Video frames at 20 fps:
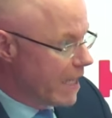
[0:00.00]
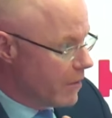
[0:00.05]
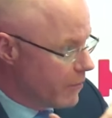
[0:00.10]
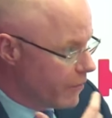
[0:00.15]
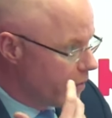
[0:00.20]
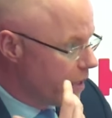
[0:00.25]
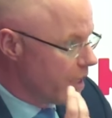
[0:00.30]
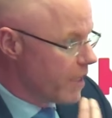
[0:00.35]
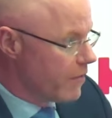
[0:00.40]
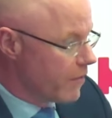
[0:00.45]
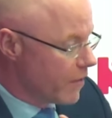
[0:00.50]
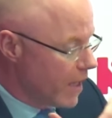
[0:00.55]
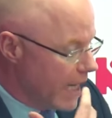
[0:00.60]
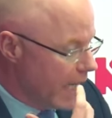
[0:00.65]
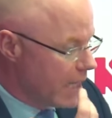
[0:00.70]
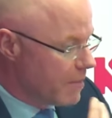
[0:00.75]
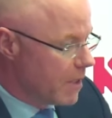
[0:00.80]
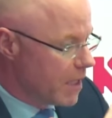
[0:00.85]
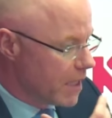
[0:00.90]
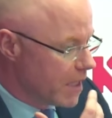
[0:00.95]
free for
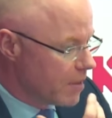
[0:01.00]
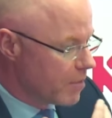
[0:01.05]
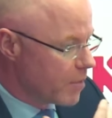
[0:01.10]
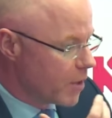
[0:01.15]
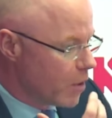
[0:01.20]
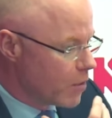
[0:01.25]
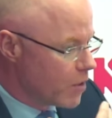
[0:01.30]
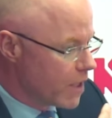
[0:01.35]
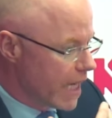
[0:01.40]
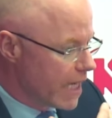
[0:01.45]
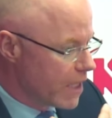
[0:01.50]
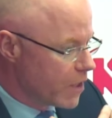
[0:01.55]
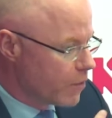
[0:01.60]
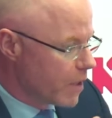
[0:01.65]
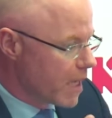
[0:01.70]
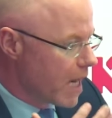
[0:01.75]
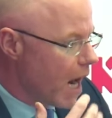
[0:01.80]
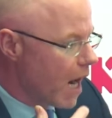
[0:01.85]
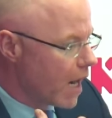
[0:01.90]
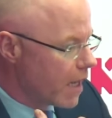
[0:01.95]
anybody to protest,
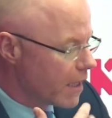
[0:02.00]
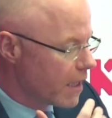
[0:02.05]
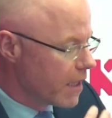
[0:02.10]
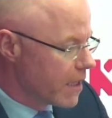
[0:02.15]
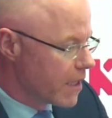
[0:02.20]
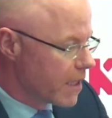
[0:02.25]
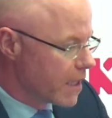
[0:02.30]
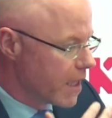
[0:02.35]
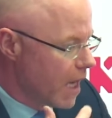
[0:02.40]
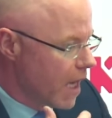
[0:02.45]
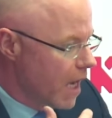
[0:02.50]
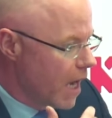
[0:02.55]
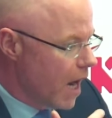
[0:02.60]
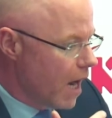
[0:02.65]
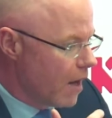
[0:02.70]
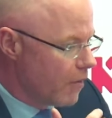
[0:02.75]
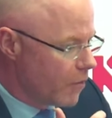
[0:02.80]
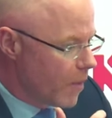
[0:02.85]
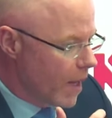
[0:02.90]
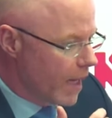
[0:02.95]
regardless
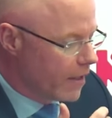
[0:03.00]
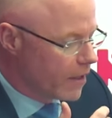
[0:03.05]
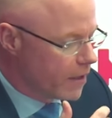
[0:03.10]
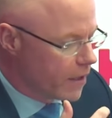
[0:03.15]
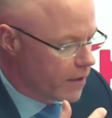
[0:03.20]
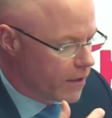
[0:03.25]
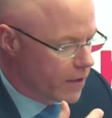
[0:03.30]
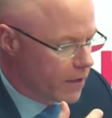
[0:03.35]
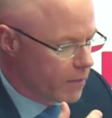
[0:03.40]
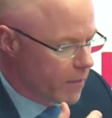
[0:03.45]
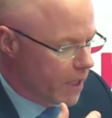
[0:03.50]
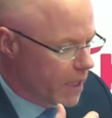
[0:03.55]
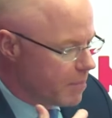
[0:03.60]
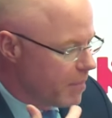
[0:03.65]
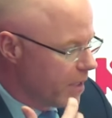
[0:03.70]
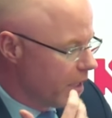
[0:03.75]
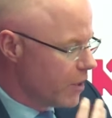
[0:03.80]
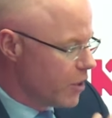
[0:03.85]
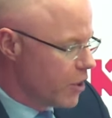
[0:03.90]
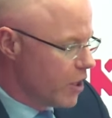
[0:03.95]
of whether there might
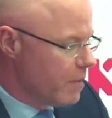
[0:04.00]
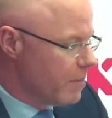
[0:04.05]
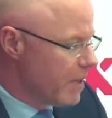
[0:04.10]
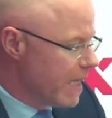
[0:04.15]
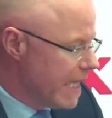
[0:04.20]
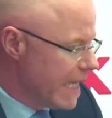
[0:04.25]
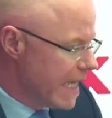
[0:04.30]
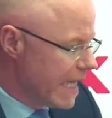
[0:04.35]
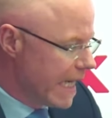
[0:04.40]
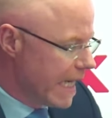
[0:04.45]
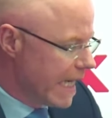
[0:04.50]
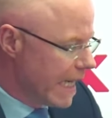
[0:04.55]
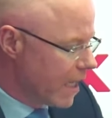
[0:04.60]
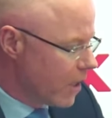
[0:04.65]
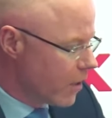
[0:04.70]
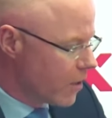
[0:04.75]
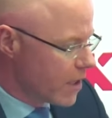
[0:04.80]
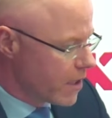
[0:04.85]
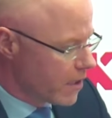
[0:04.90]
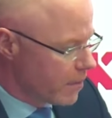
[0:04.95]
be a GP
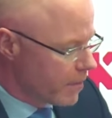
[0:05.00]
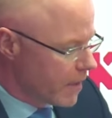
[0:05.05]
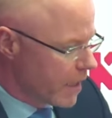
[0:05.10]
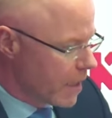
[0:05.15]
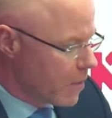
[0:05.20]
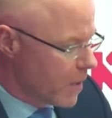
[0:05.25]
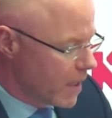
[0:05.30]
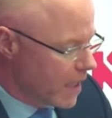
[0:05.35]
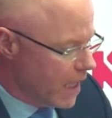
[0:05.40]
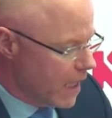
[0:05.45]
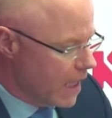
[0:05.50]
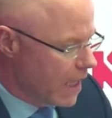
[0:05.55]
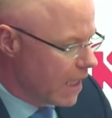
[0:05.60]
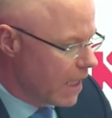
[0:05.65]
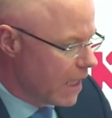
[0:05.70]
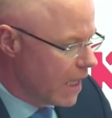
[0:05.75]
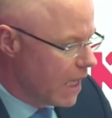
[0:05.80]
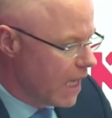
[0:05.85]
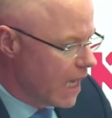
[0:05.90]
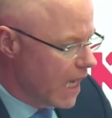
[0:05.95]
clinic or something
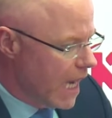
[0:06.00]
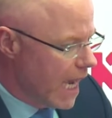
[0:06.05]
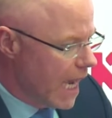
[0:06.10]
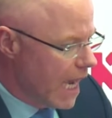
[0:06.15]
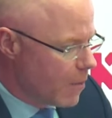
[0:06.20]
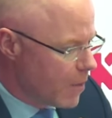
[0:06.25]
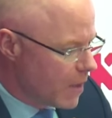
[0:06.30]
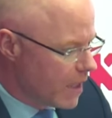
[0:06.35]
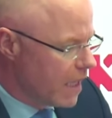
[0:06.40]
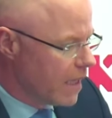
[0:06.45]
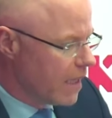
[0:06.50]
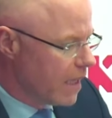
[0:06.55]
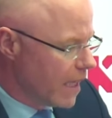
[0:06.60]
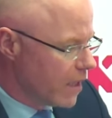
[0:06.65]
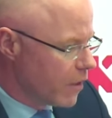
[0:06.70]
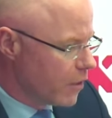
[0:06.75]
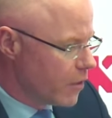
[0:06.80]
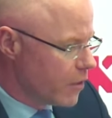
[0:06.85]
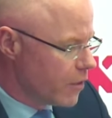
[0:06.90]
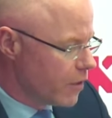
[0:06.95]
within that
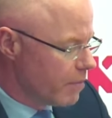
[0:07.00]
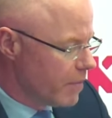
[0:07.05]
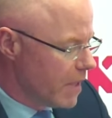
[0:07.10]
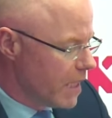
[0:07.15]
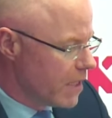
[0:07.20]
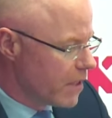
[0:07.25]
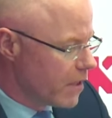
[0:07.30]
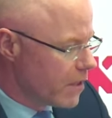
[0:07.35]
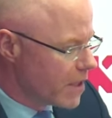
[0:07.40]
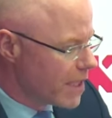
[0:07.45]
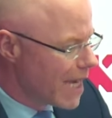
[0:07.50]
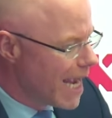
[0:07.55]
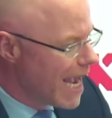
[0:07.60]
100 metres.